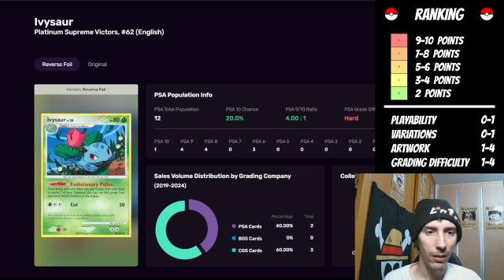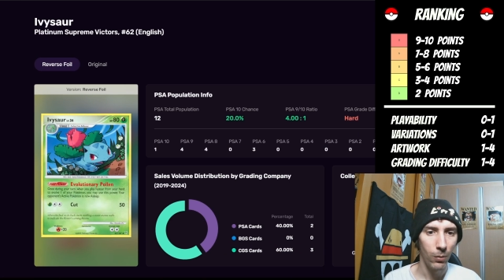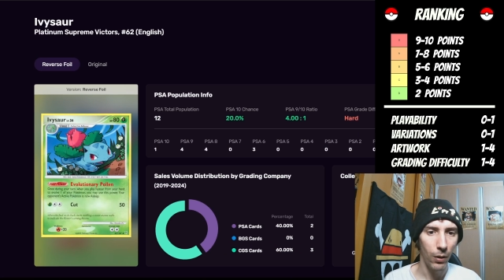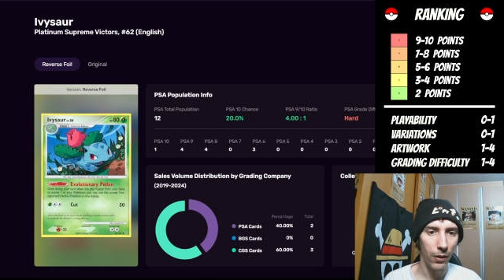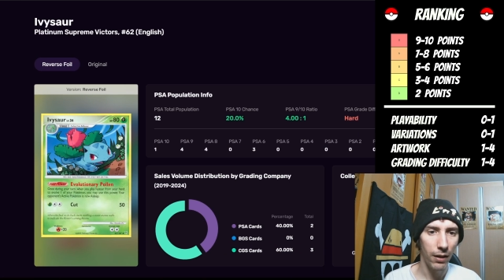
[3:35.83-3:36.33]

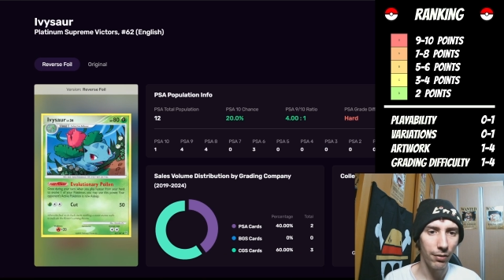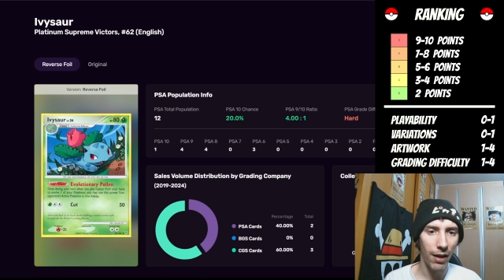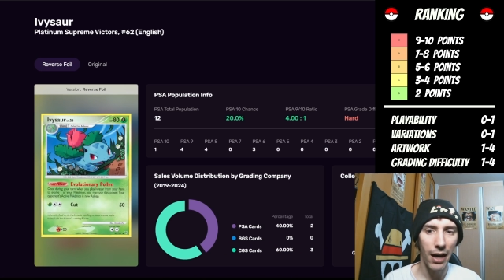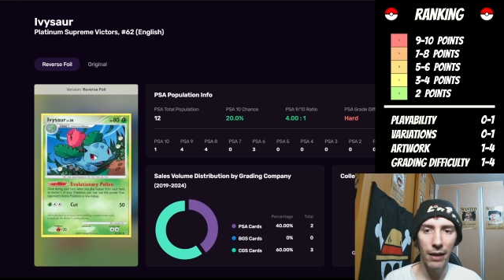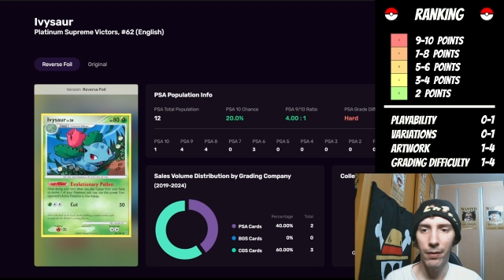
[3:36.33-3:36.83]
With this
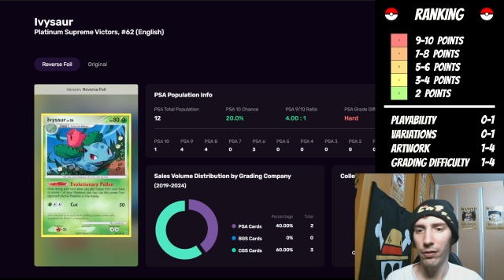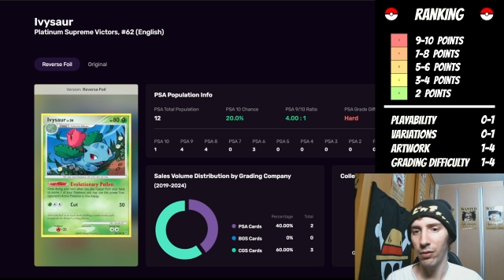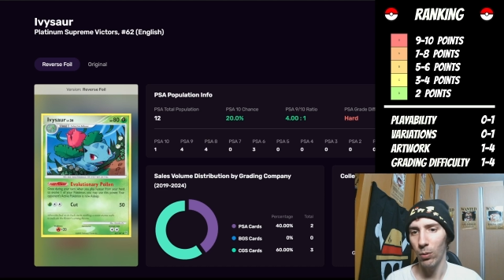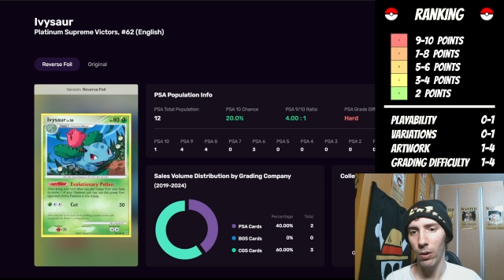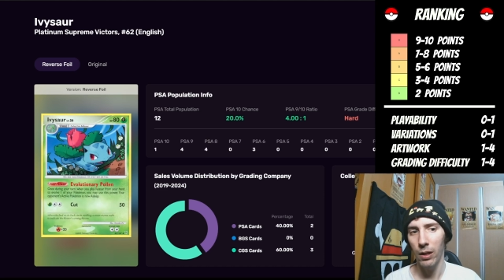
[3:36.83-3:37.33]

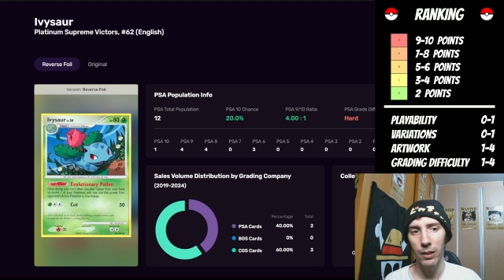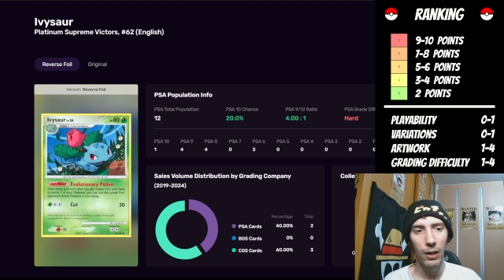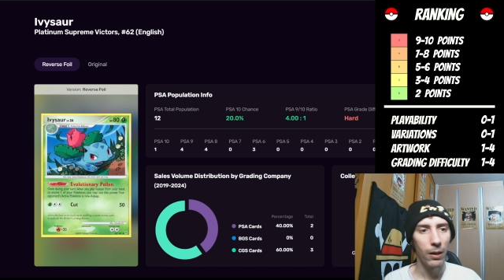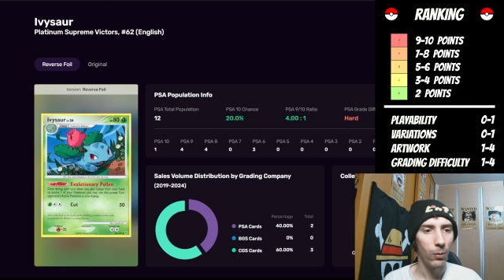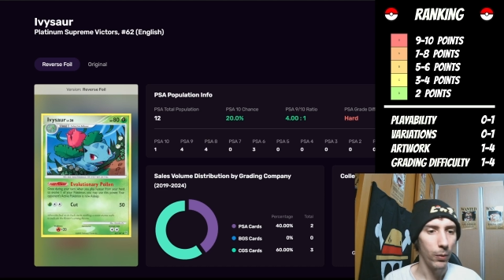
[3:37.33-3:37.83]
Ivysaur,
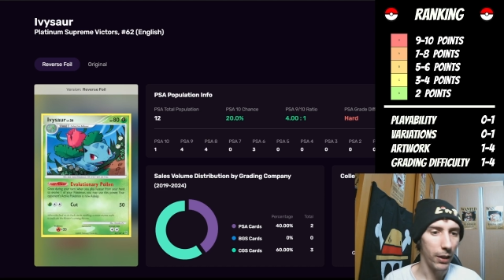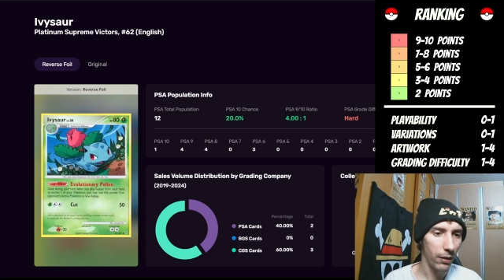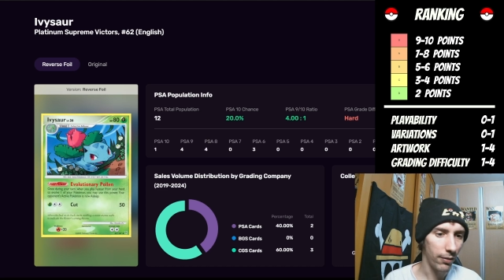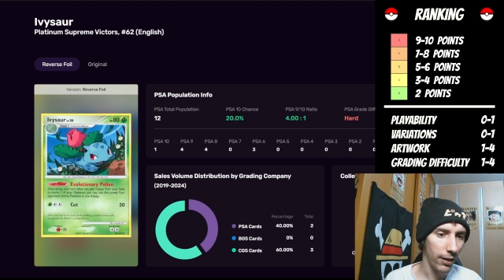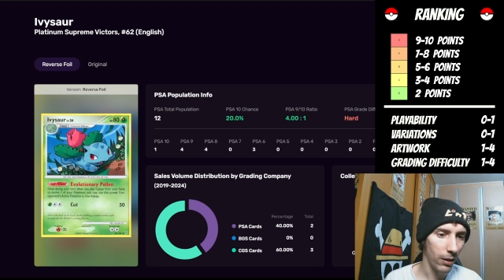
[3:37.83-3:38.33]
we can
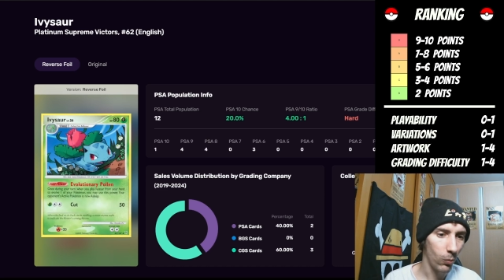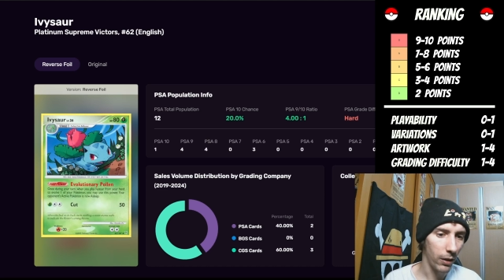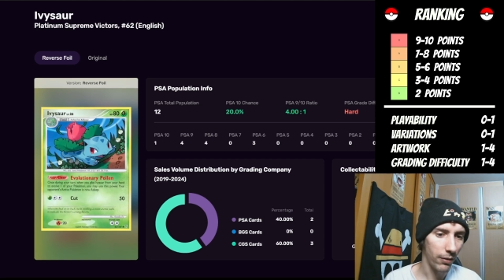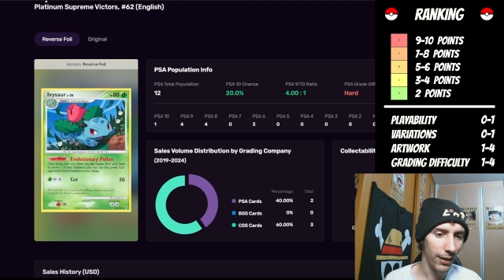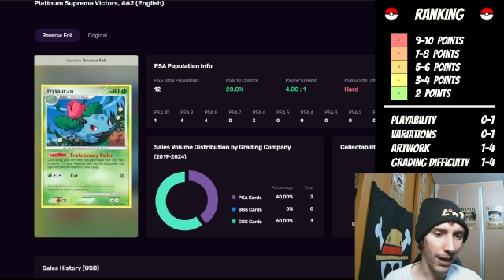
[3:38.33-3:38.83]
see
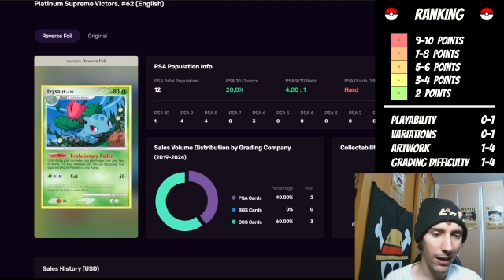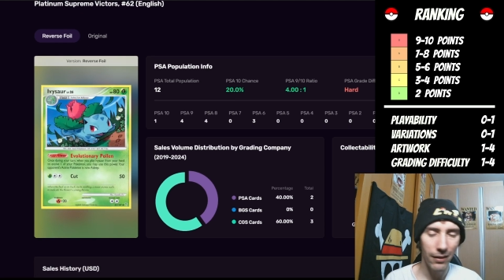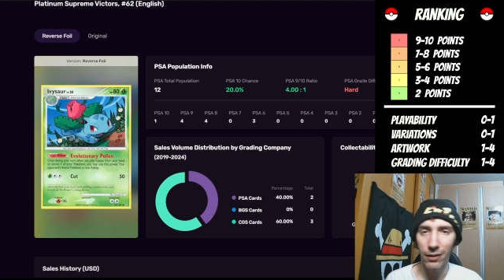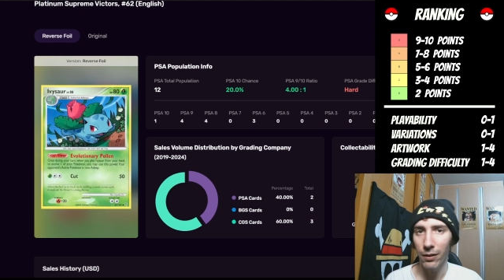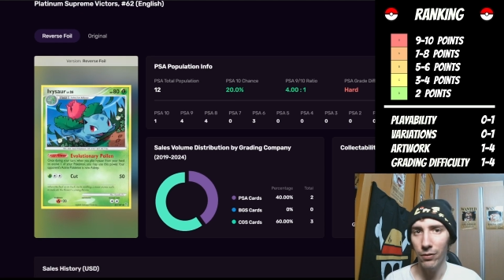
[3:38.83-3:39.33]
once again
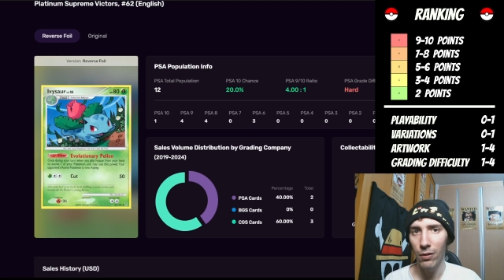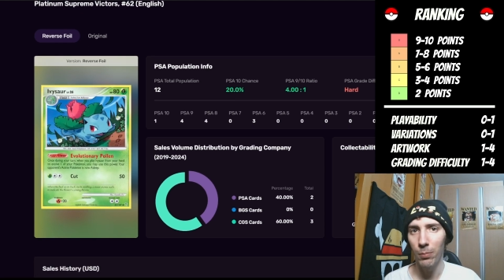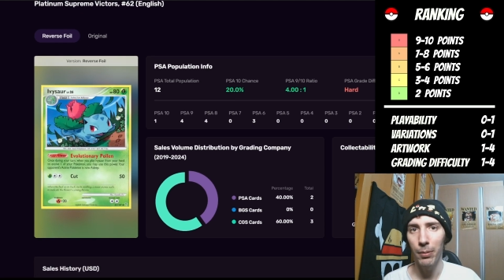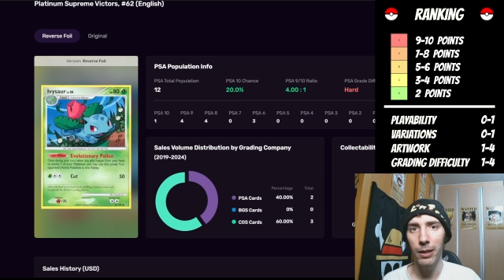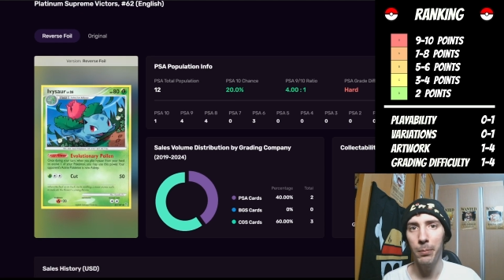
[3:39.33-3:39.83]
that there's no
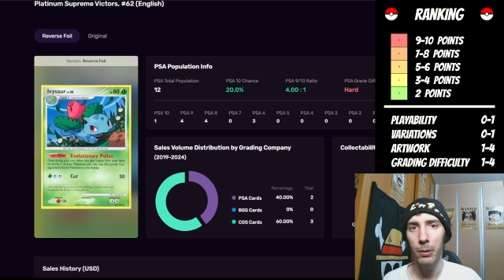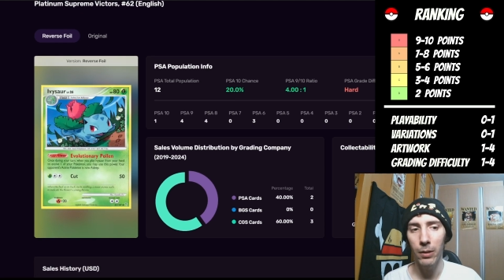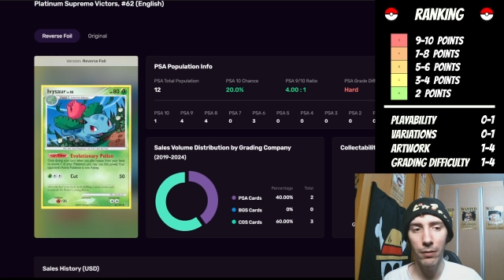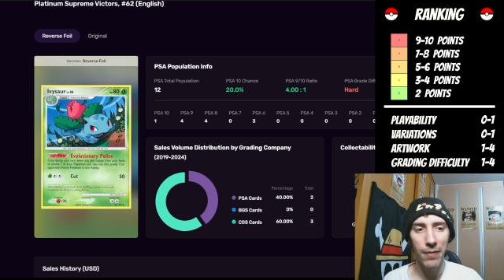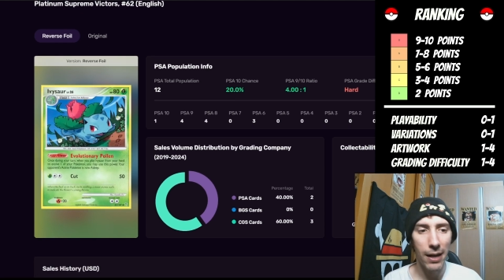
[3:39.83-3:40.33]

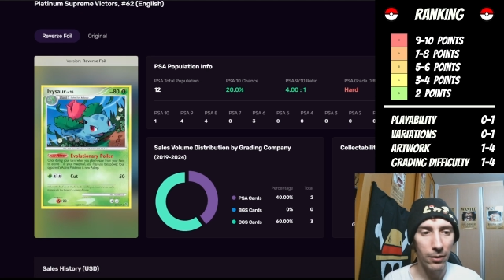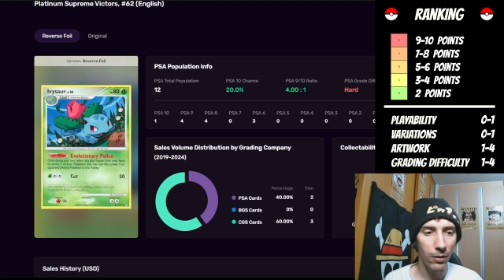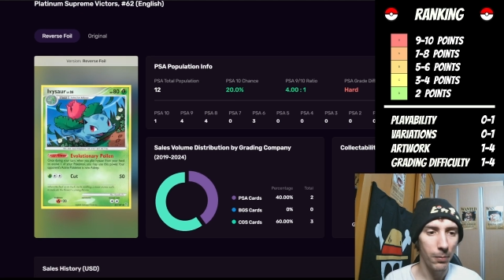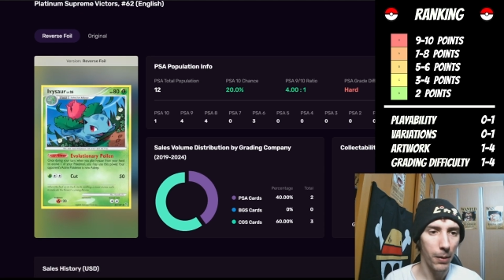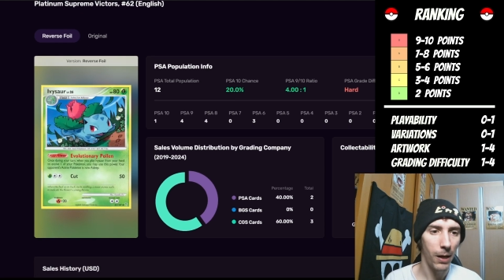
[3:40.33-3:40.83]
playability factor in
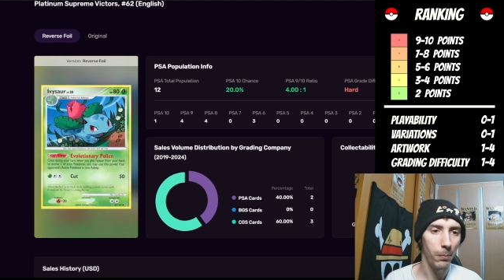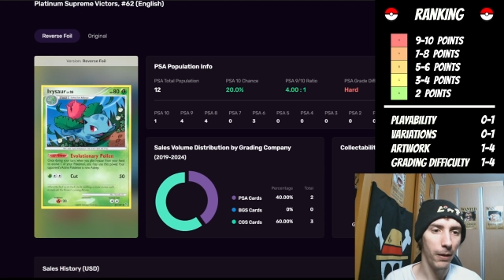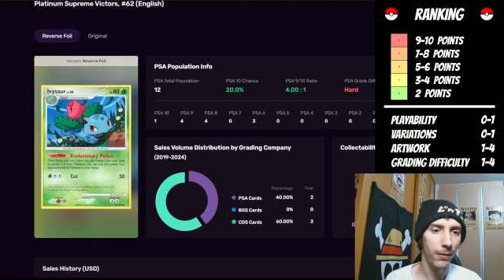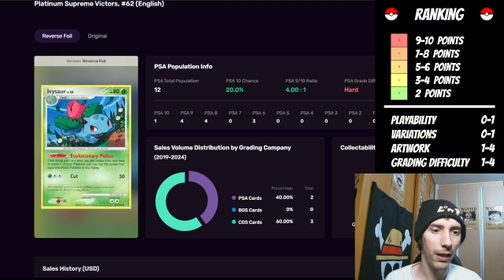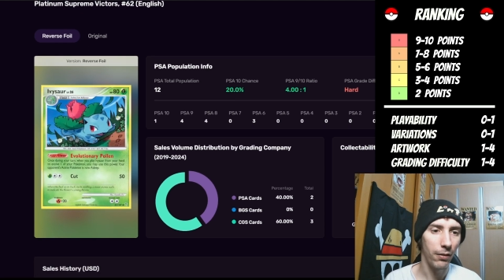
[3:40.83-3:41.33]
the bottom
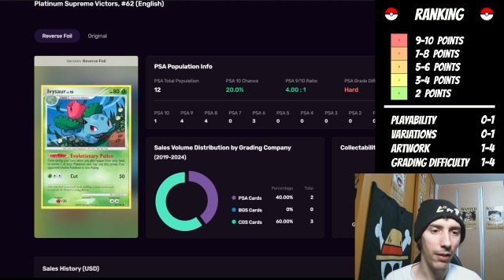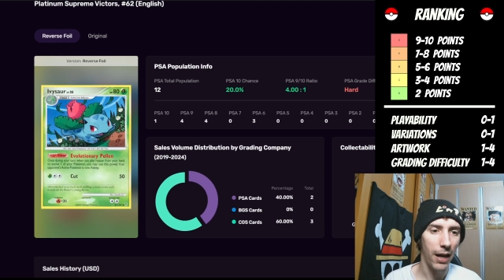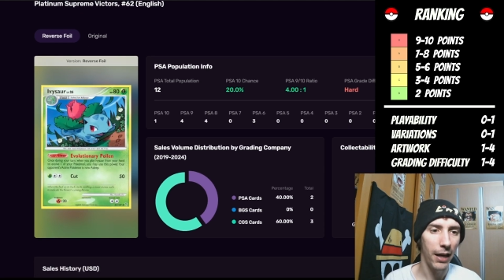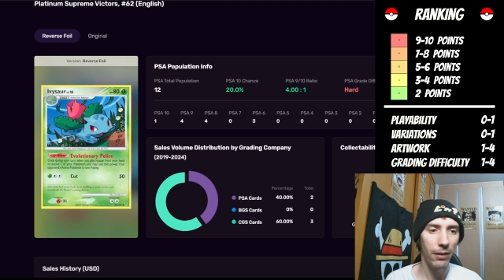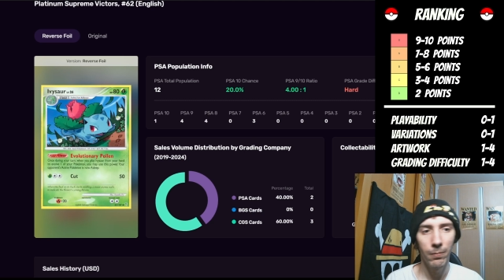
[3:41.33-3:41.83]
left-hand
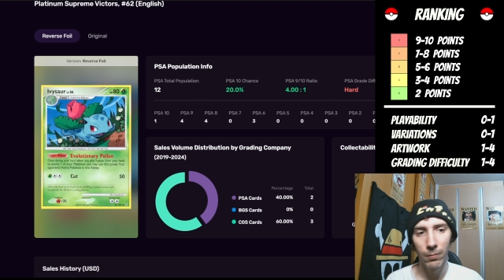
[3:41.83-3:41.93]
side.